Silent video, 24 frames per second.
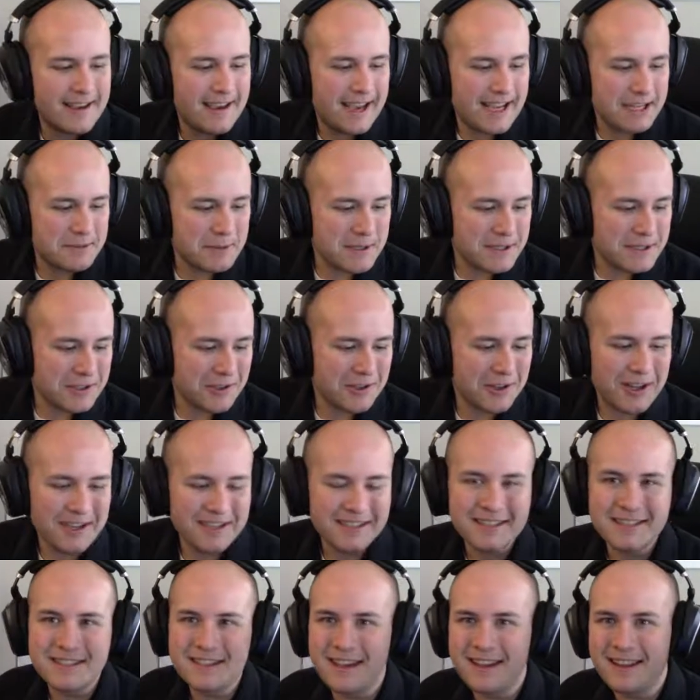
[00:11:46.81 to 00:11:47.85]
It's been so long
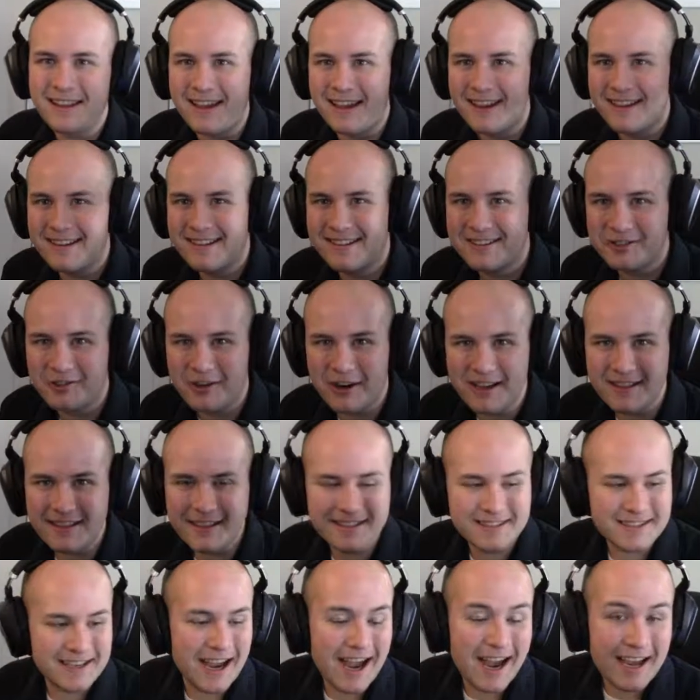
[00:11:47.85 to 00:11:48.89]
since I tried
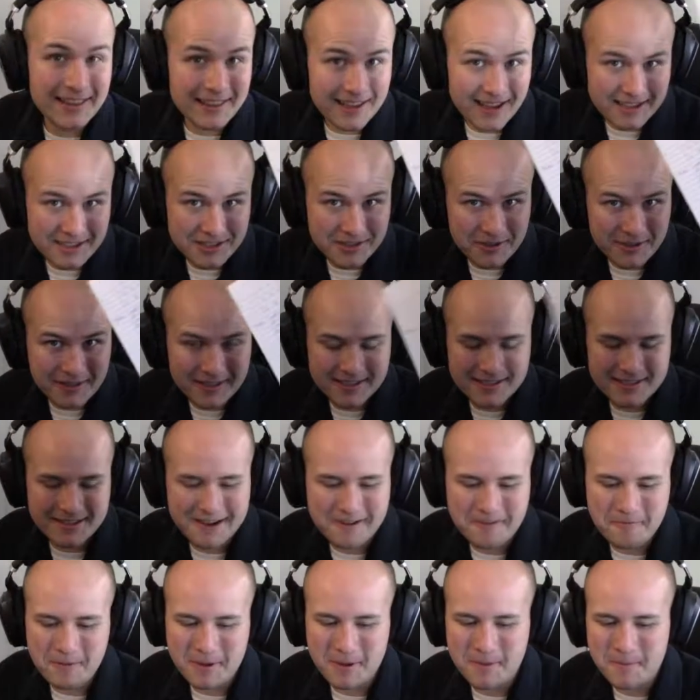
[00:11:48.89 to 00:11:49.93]
this. I like doing this
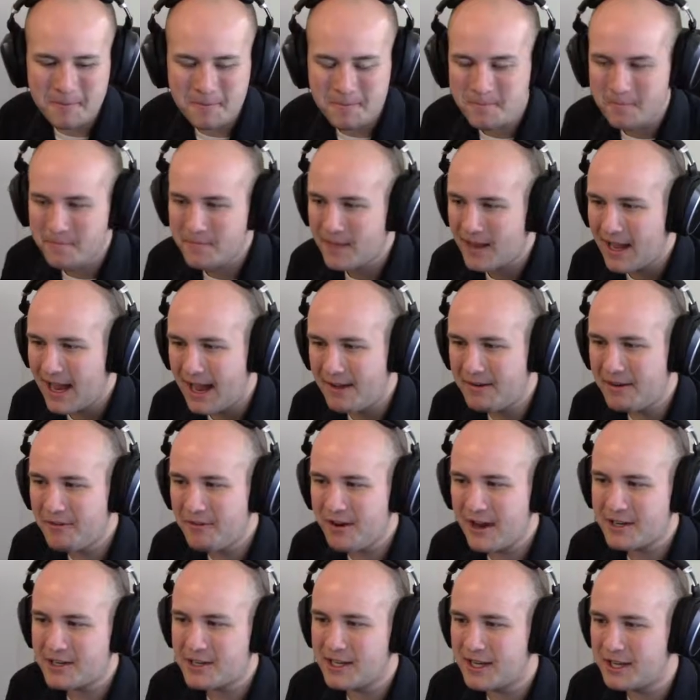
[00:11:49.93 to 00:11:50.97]
stuff, but I
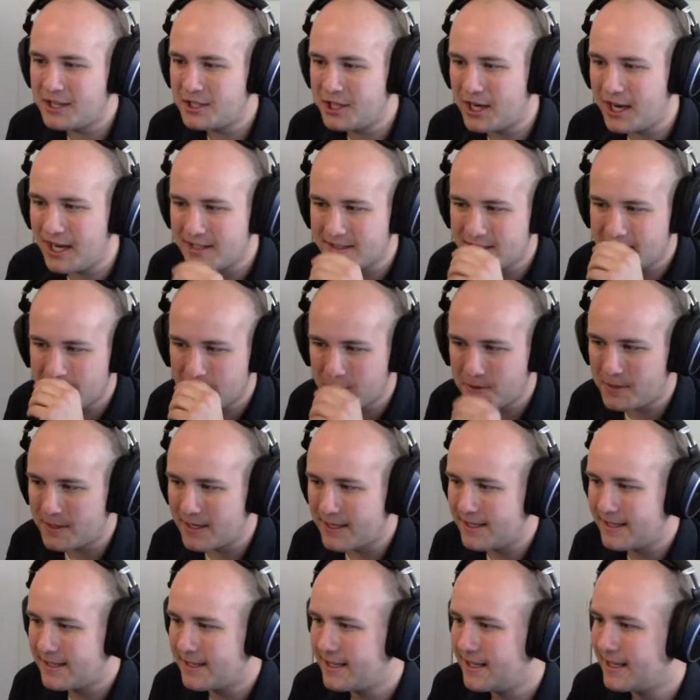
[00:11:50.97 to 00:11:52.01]
never actually had a chance to